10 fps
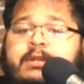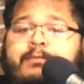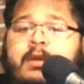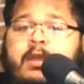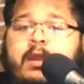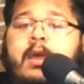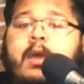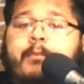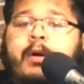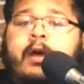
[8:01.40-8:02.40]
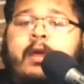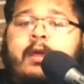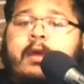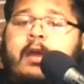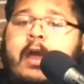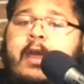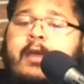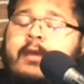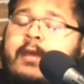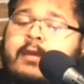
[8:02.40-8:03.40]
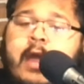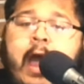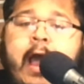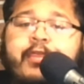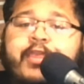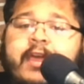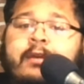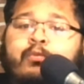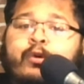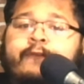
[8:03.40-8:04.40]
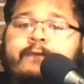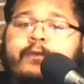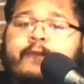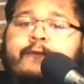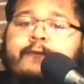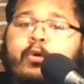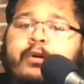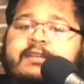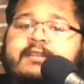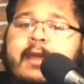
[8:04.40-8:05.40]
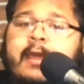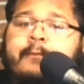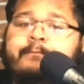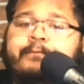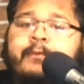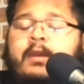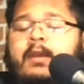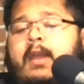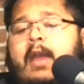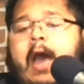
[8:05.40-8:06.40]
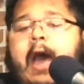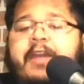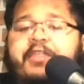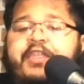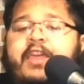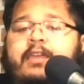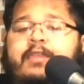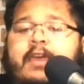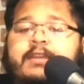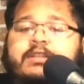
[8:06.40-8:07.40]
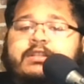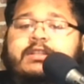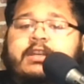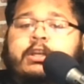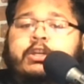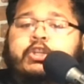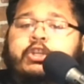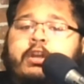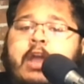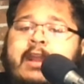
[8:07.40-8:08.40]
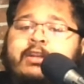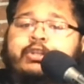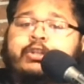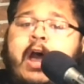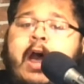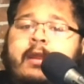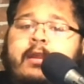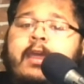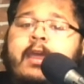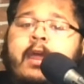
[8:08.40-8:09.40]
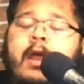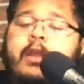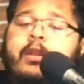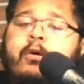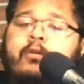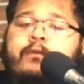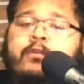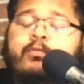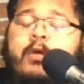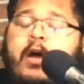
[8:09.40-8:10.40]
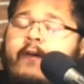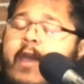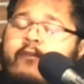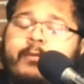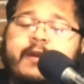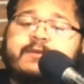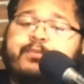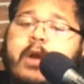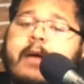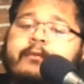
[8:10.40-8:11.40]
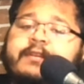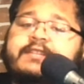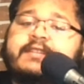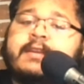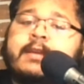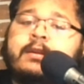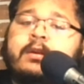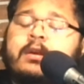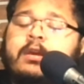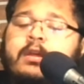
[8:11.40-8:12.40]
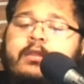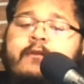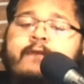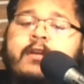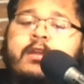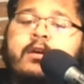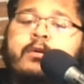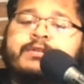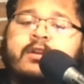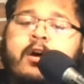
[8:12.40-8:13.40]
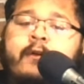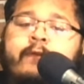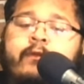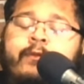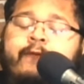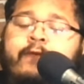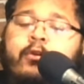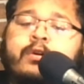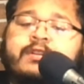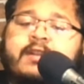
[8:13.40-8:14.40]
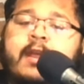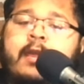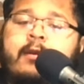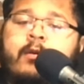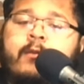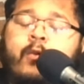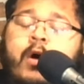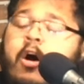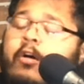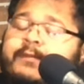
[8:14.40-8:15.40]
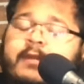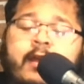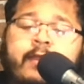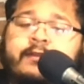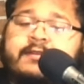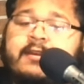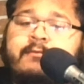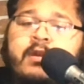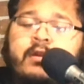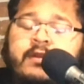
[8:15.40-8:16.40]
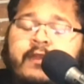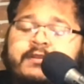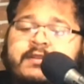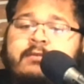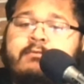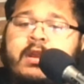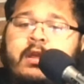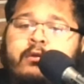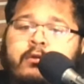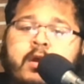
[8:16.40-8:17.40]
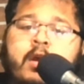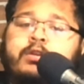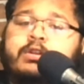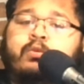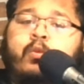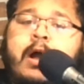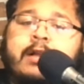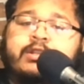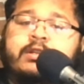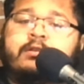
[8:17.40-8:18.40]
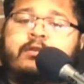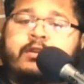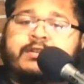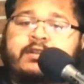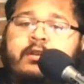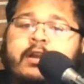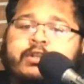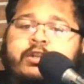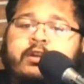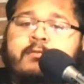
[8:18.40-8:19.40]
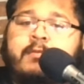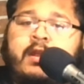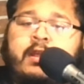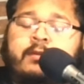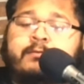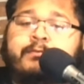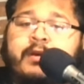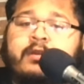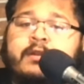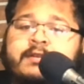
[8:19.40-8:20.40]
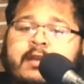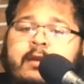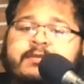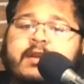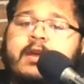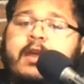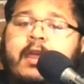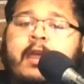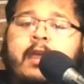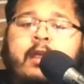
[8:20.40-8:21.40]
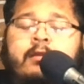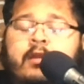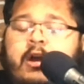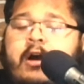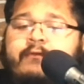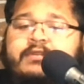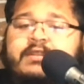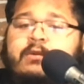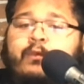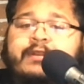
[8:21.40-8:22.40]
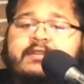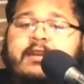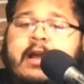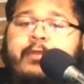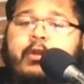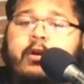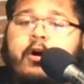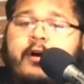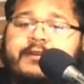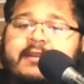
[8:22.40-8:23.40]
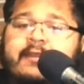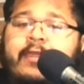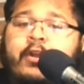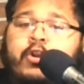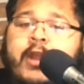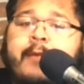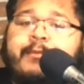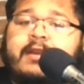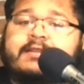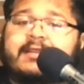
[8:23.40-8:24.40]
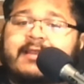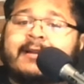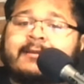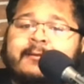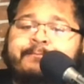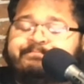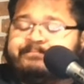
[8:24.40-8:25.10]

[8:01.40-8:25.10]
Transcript: opinion. But I think with Florida State, I think they sincerely should have got a shot. And I know everybody's probably seen the videos of Florida State all in the team meeting room, just watching the selection committee pick the teams. And obviously, once they got the call saying that they're not being selected,